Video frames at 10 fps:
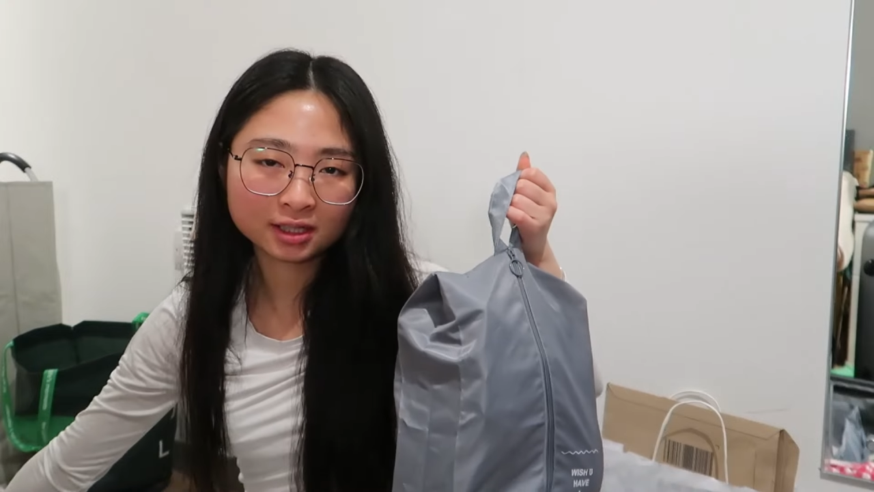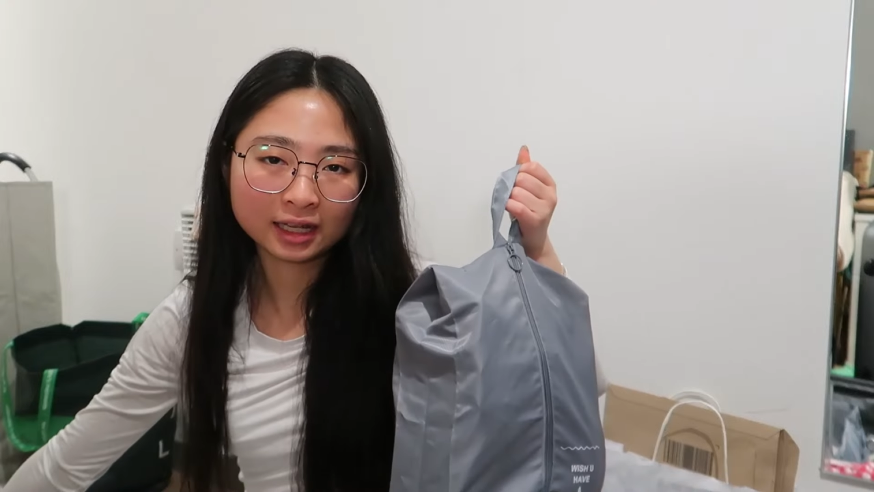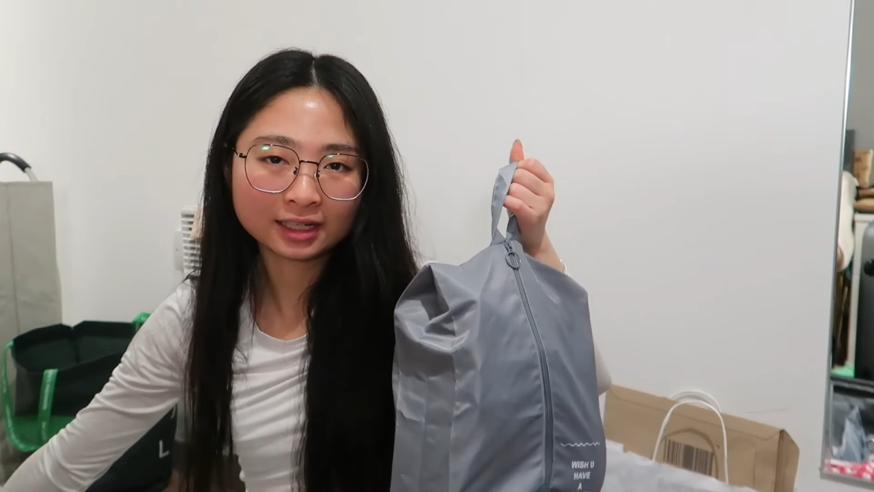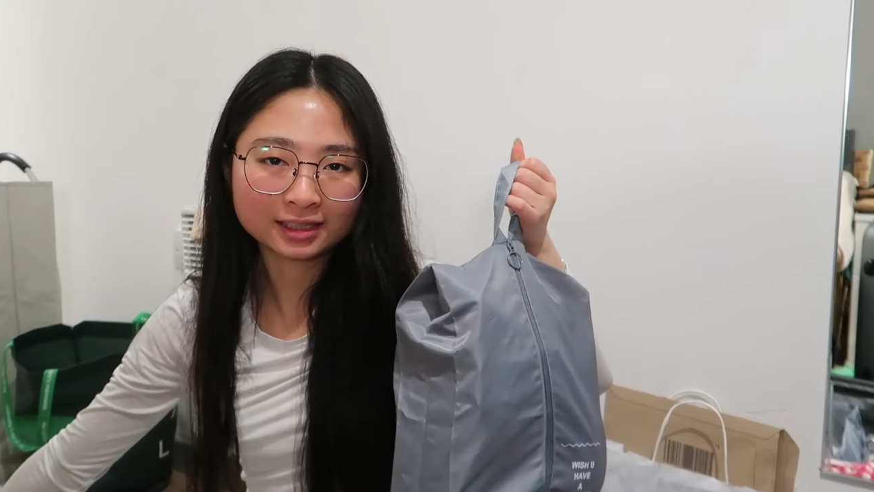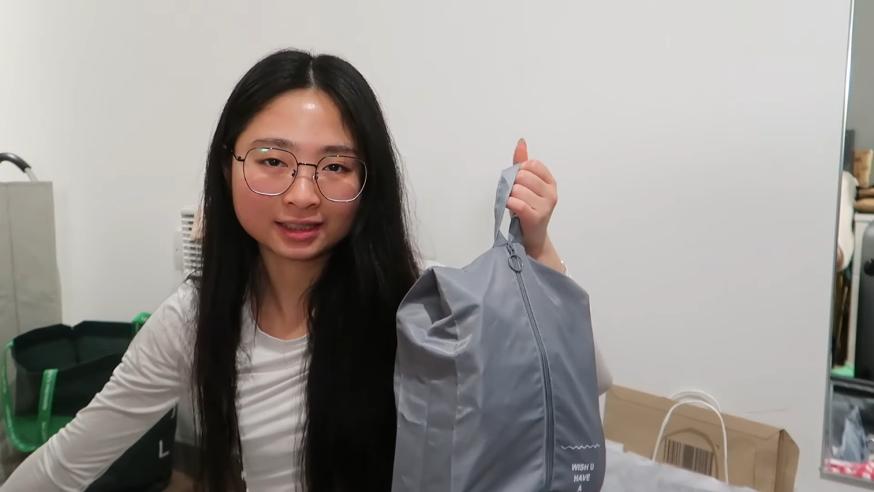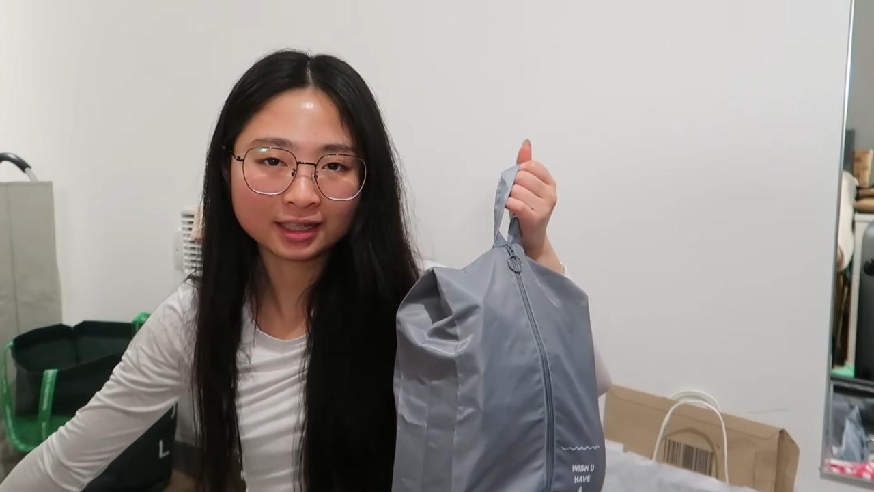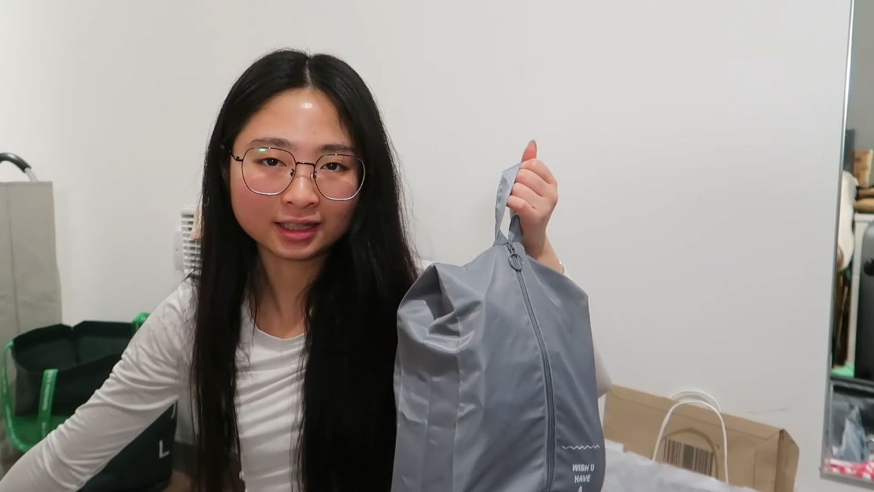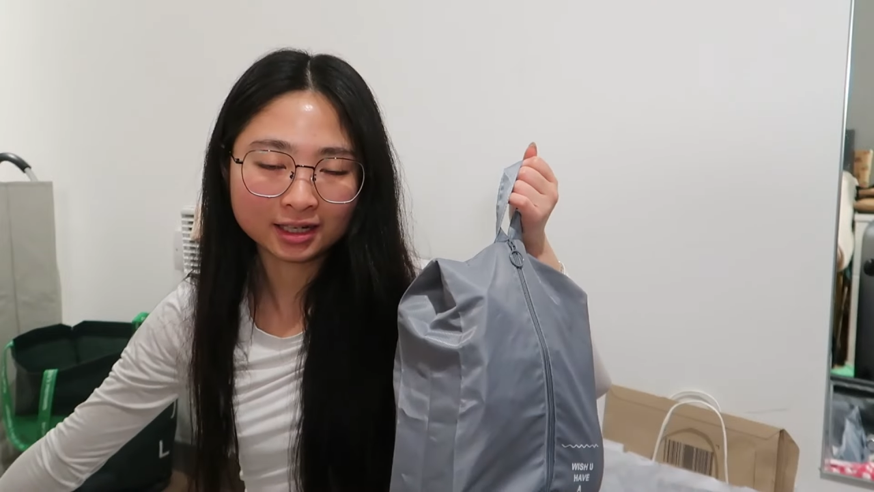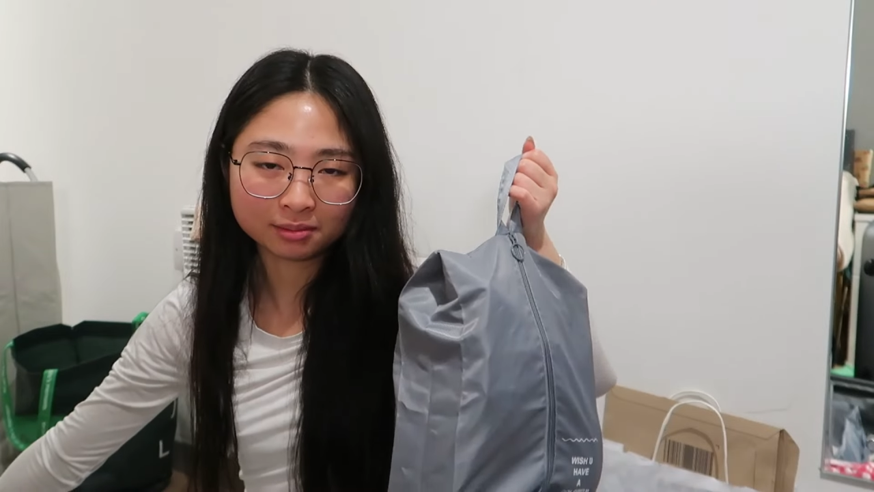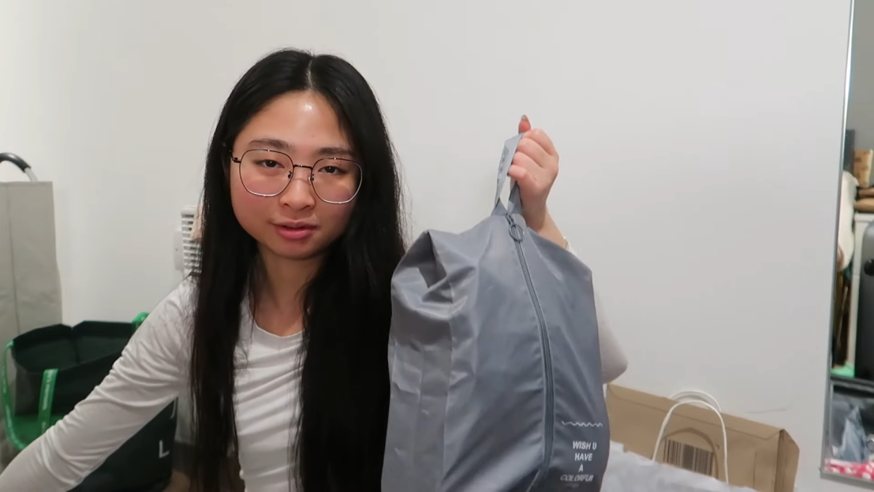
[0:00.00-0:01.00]
like set
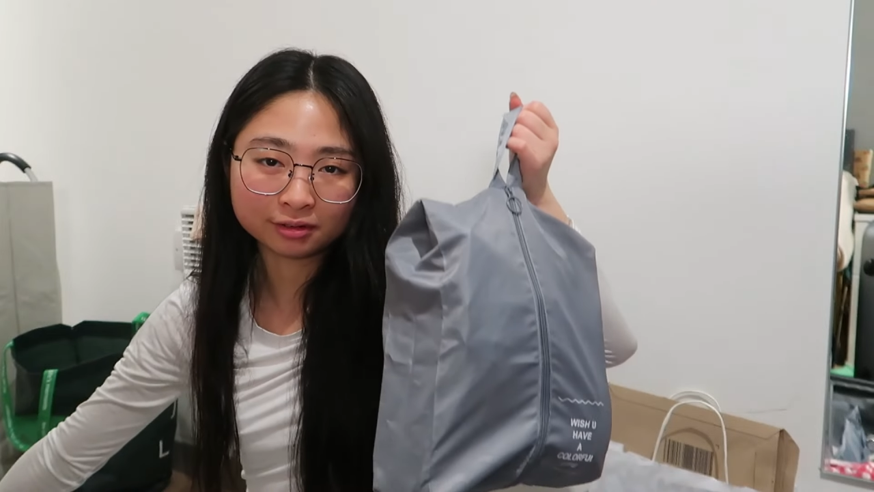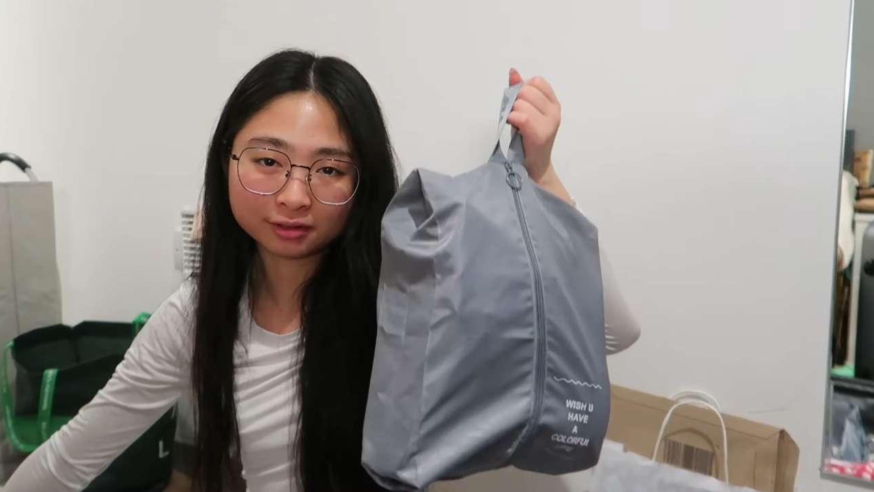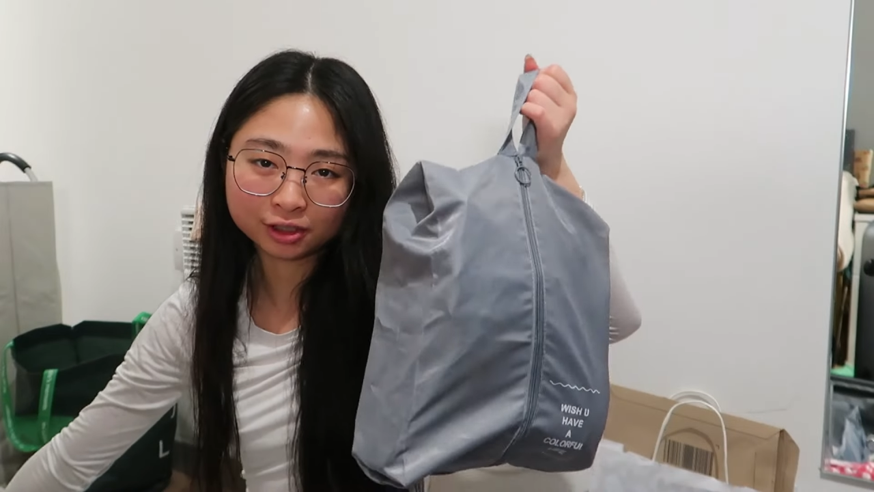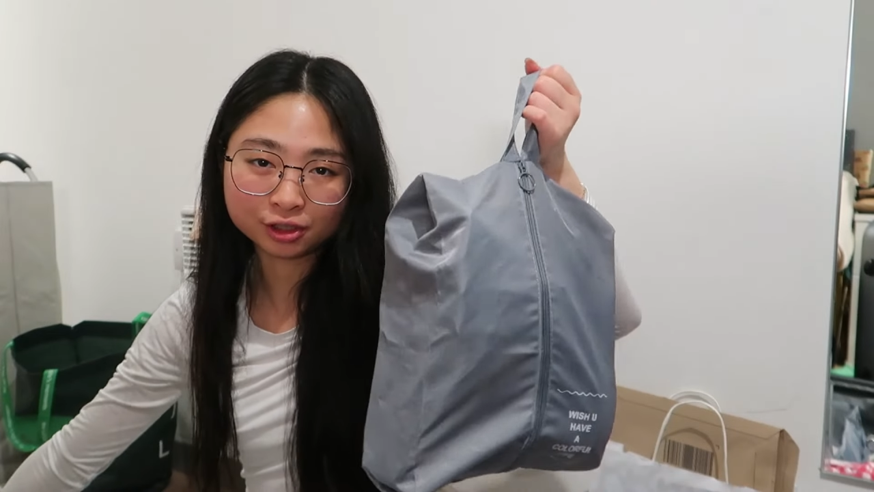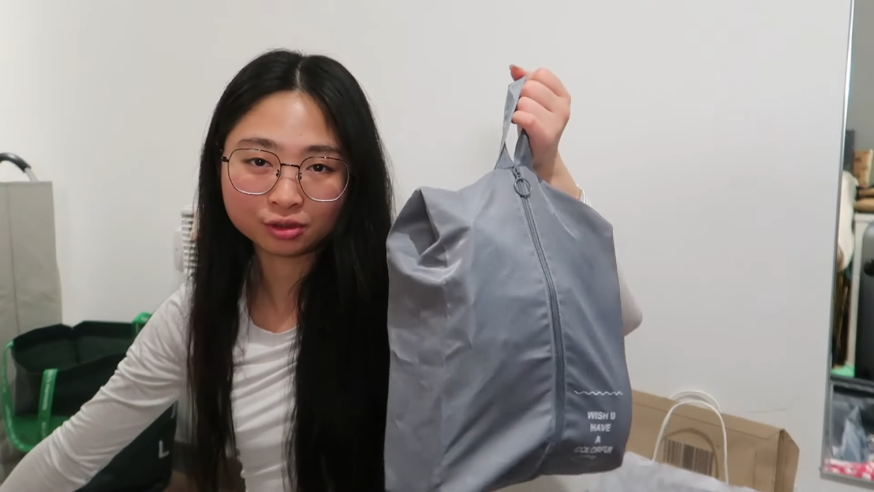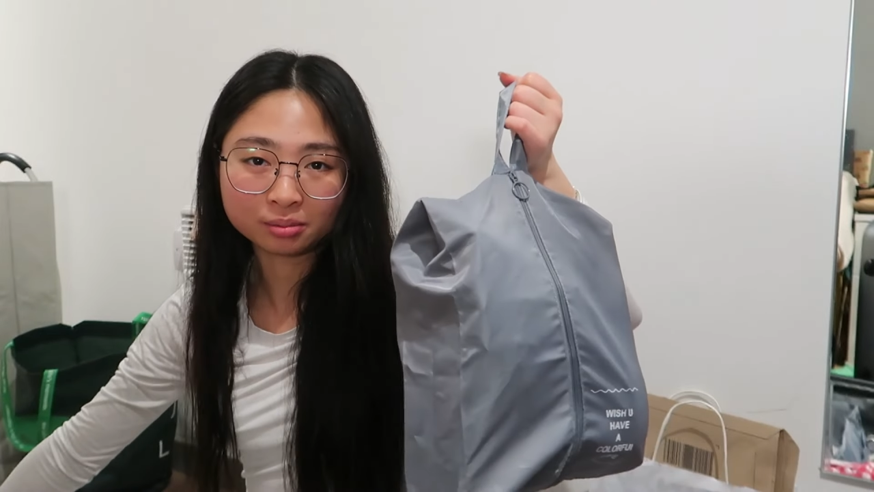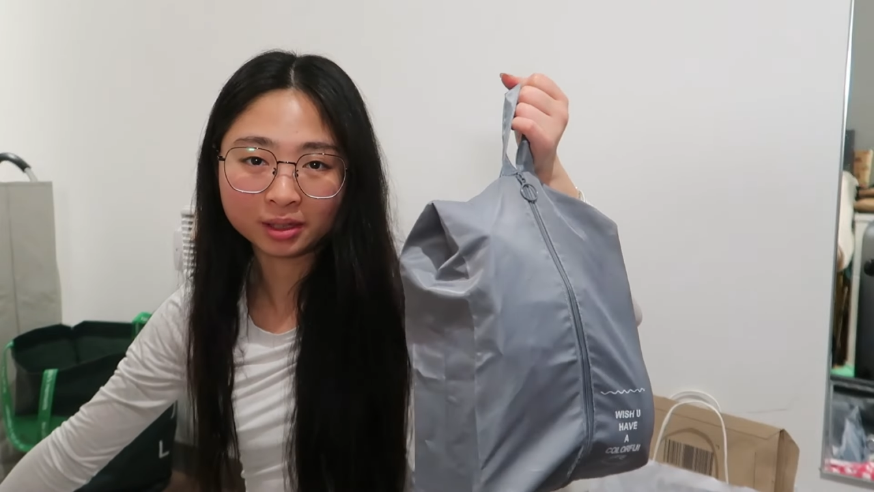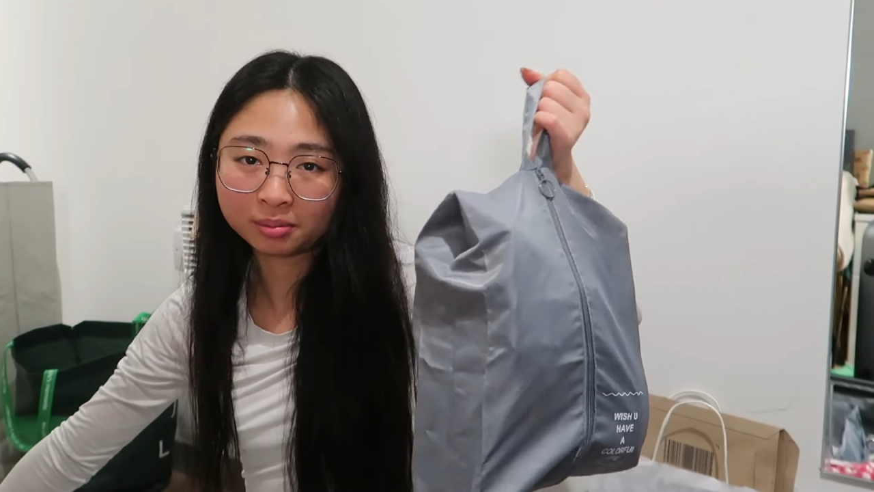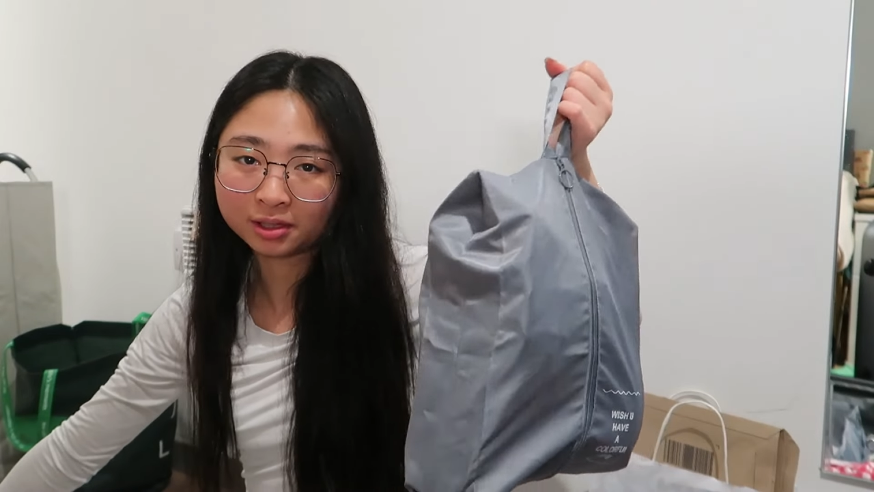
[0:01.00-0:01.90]
that comes with the shoe bag,